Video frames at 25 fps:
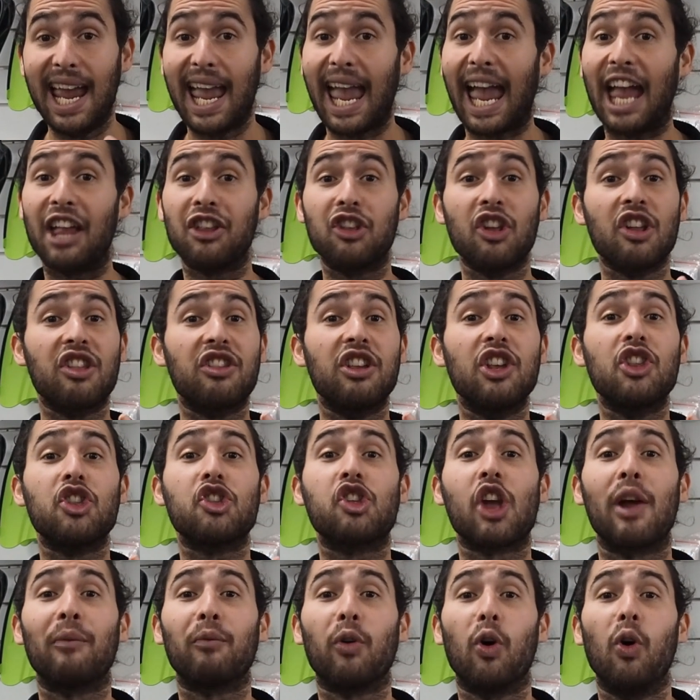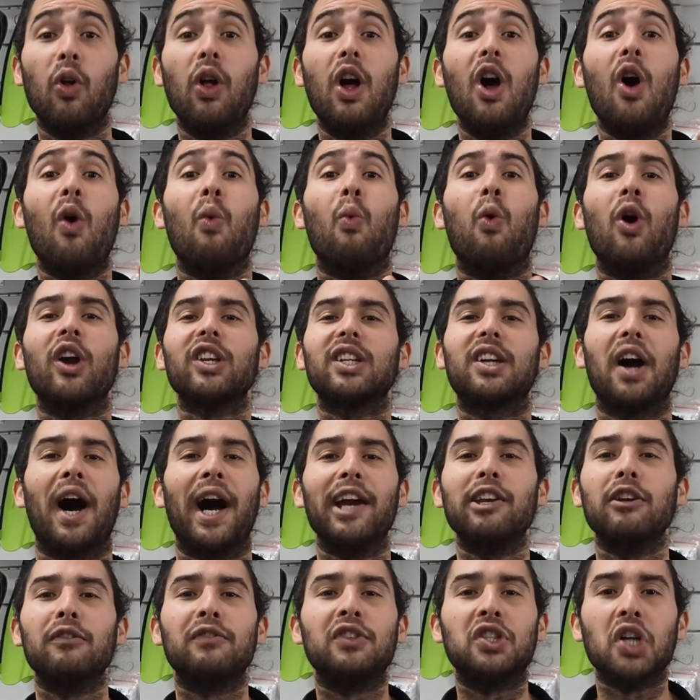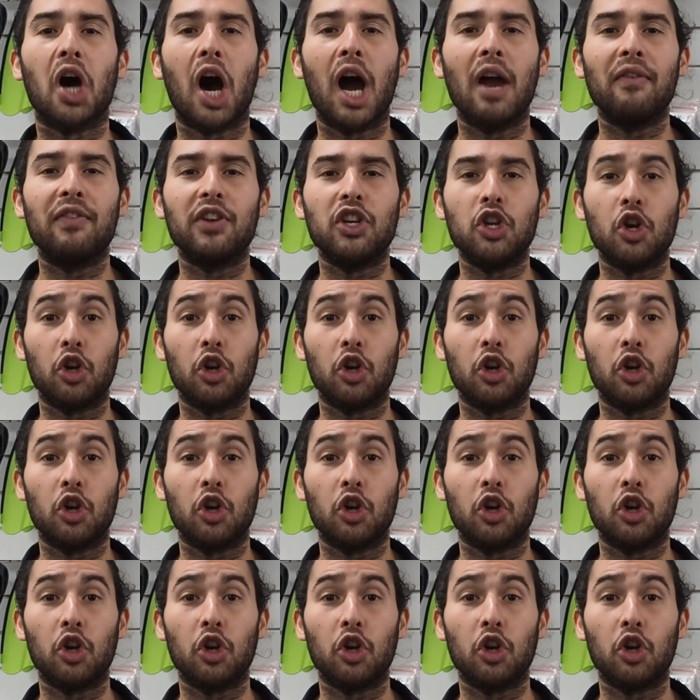and just in general, what kind of diving